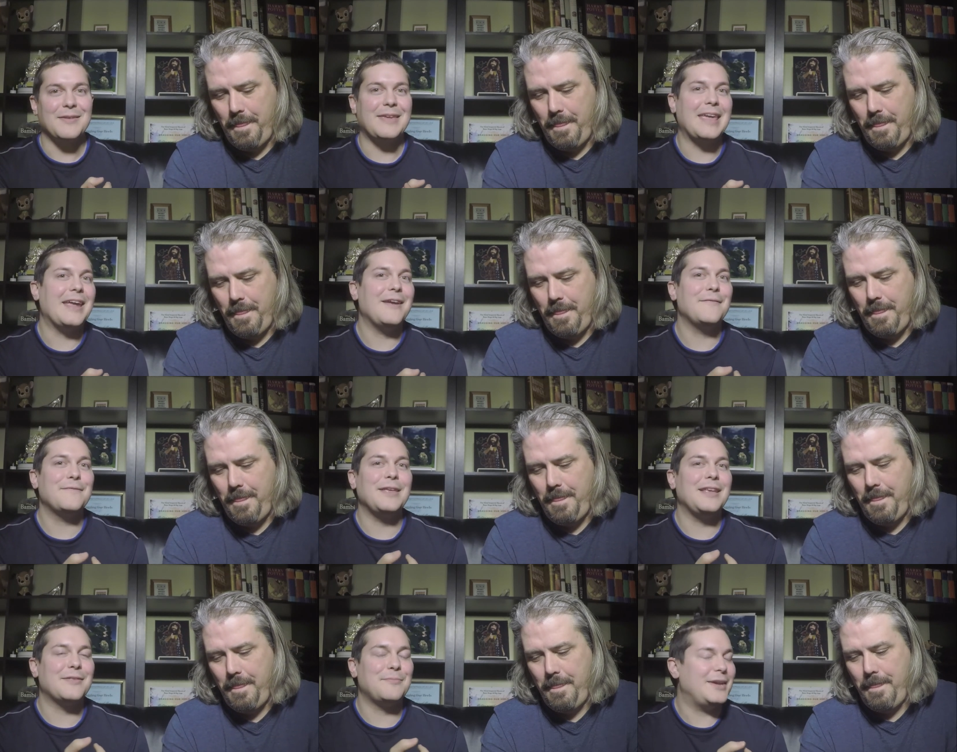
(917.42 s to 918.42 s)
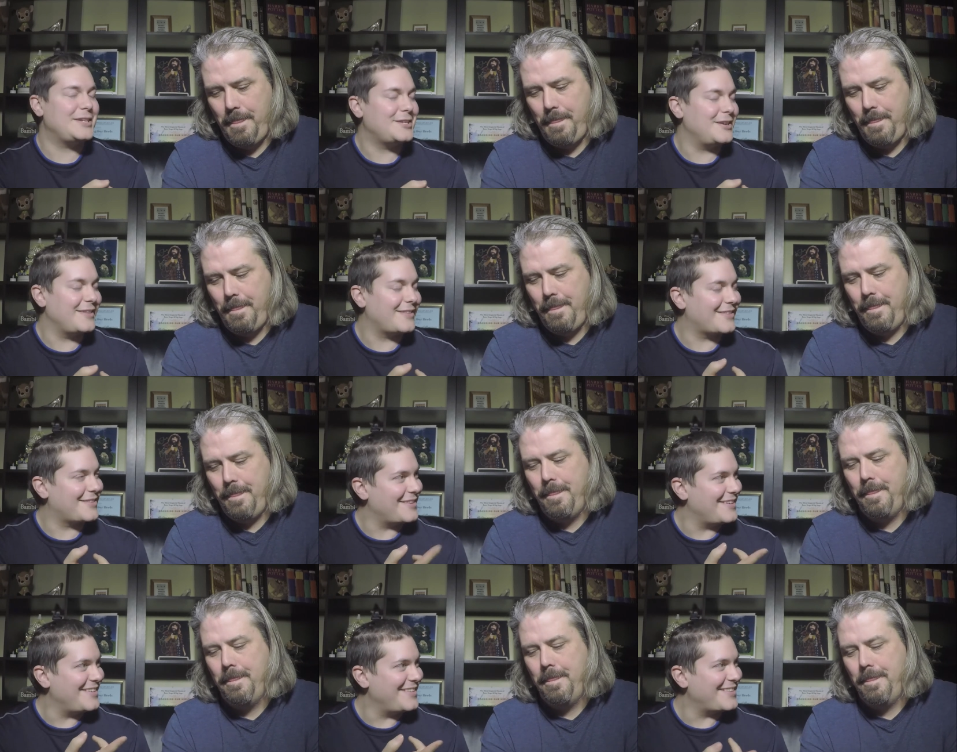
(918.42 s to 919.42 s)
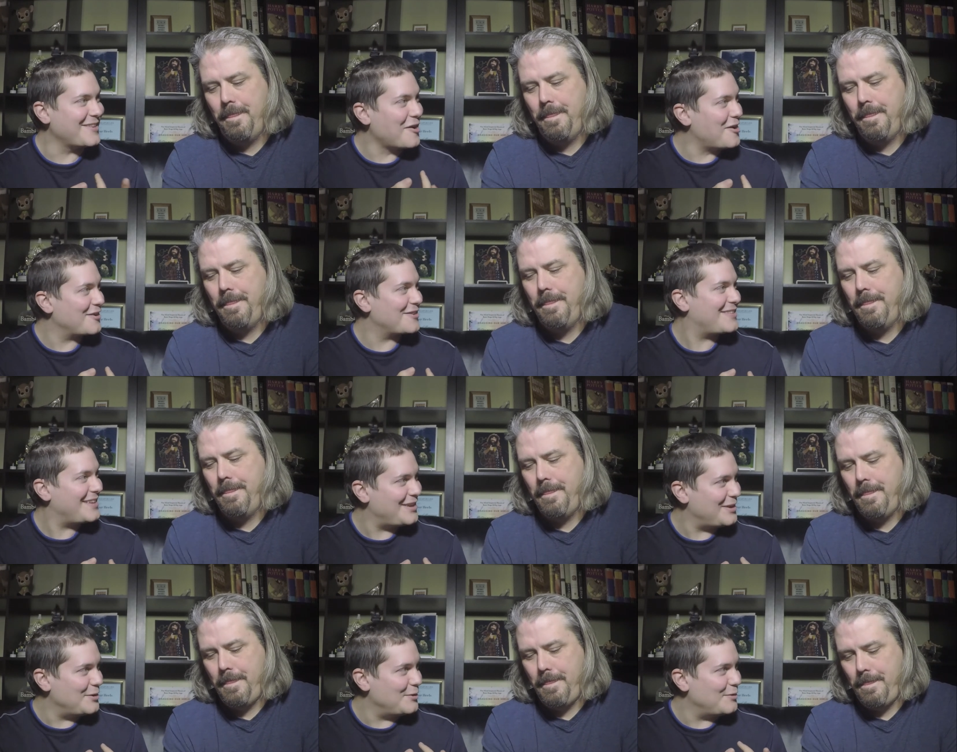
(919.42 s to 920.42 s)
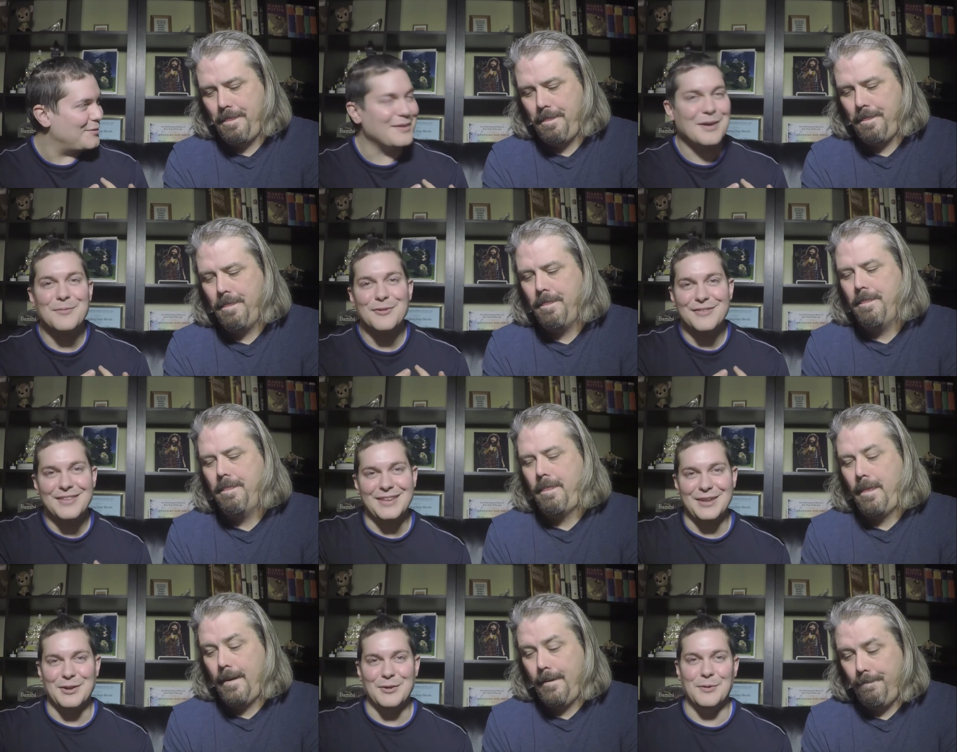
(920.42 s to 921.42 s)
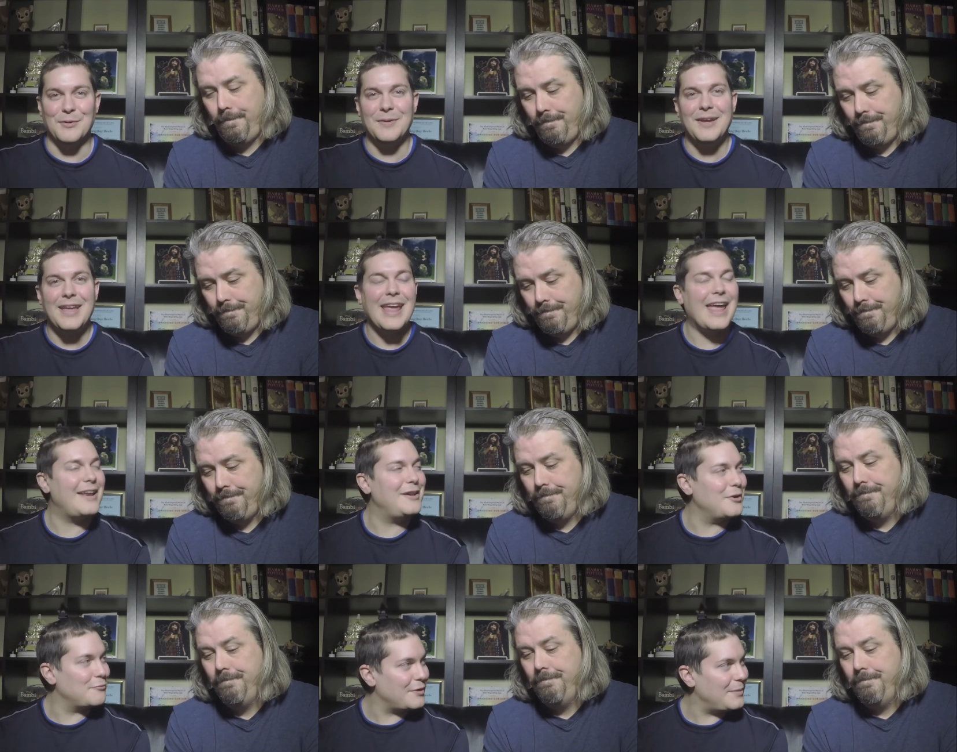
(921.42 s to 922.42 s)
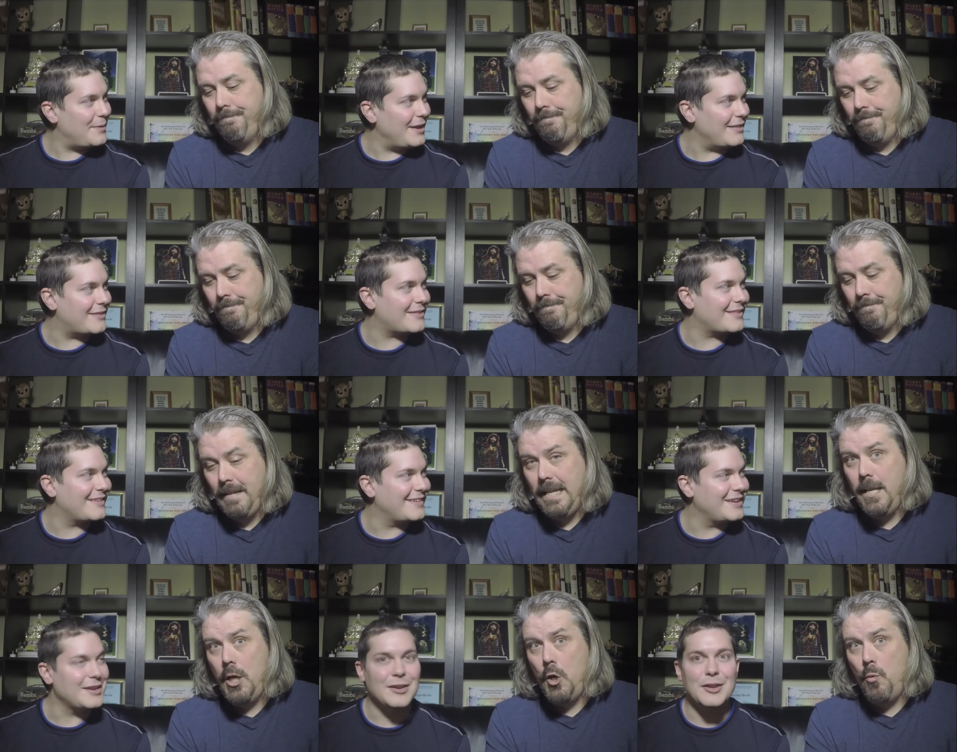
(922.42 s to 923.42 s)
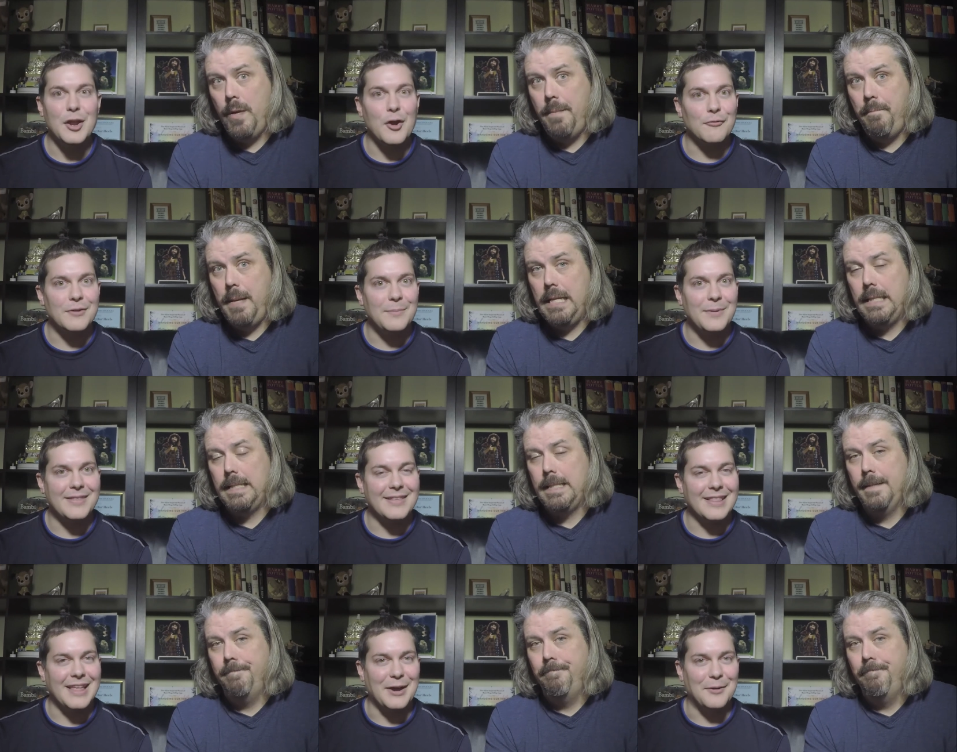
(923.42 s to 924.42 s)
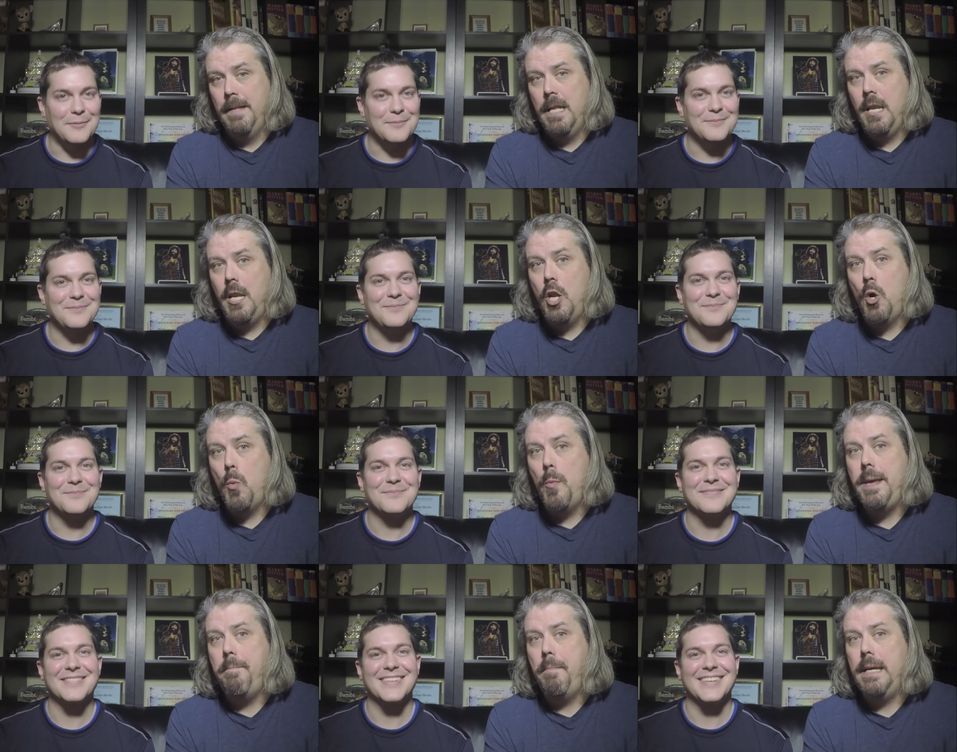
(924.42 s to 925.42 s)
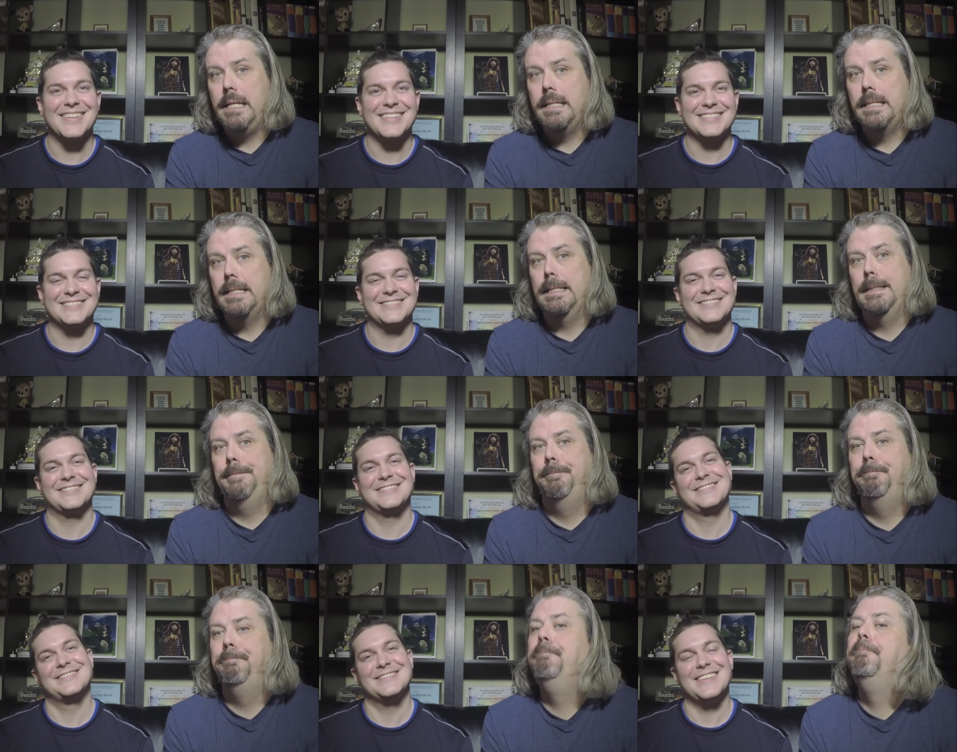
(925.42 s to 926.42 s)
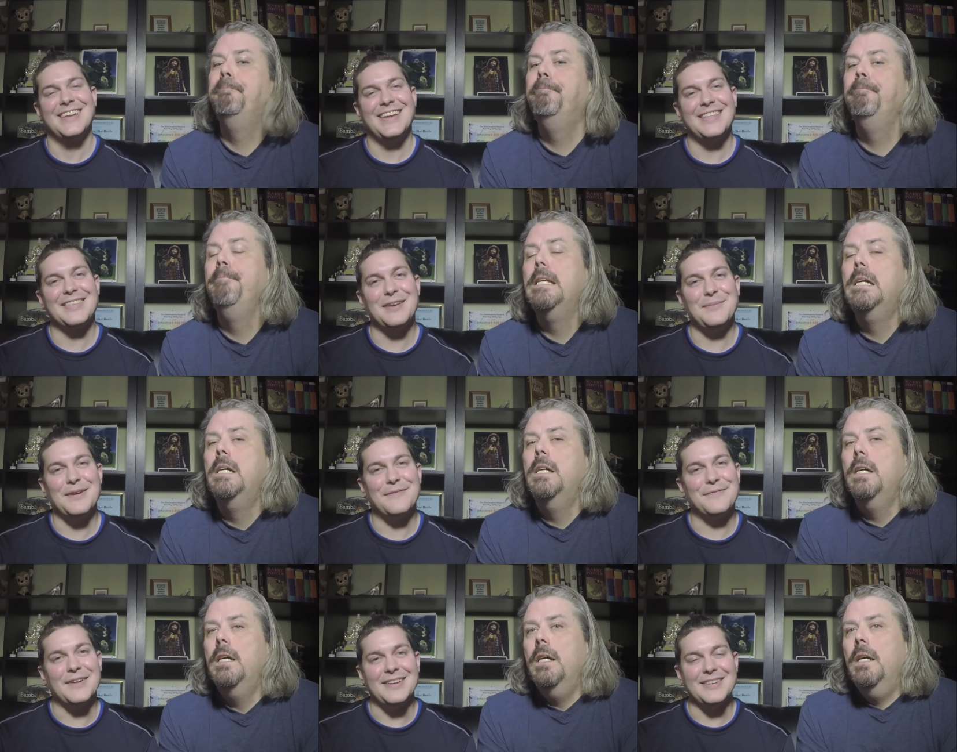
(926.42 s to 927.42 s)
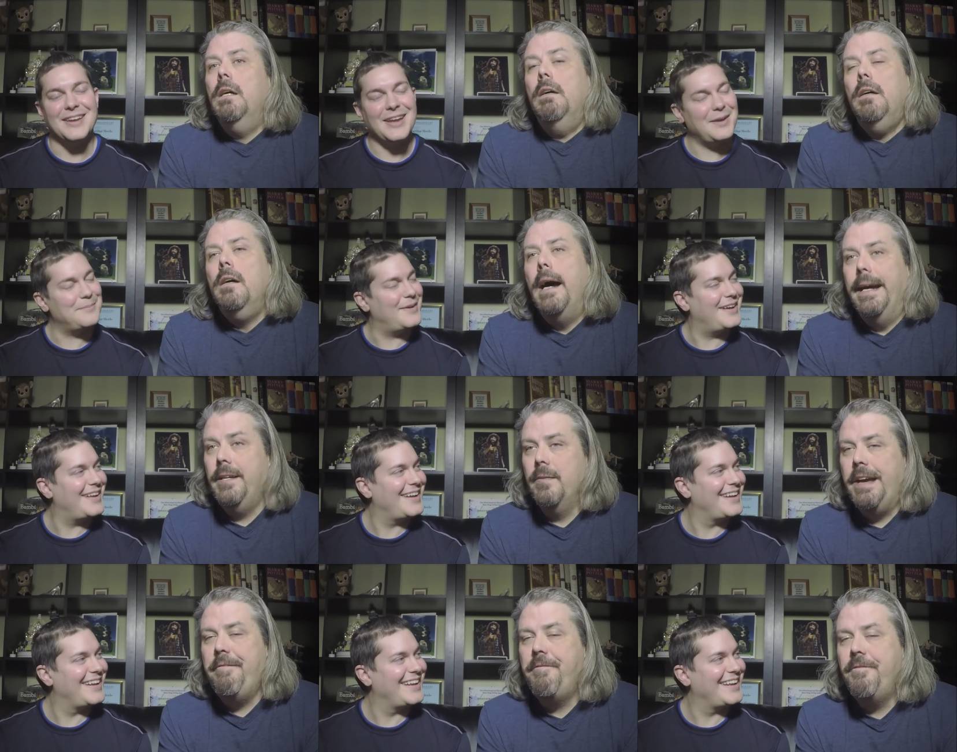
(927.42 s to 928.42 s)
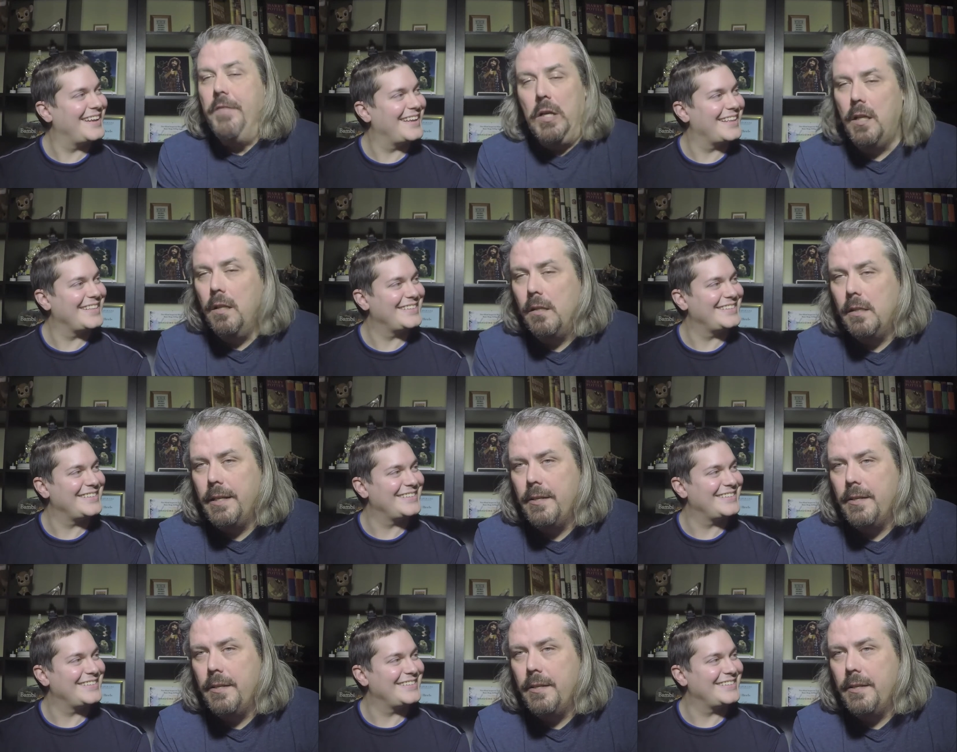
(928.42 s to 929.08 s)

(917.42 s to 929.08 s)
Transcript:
Speaker 1: gave these bitches songs to do, numbers to do, and no repeats.
Speaker 2: No repeats allowed. No repeats. It's
Speaker 1: going to be a fun time.
Speaker 2: I don't have full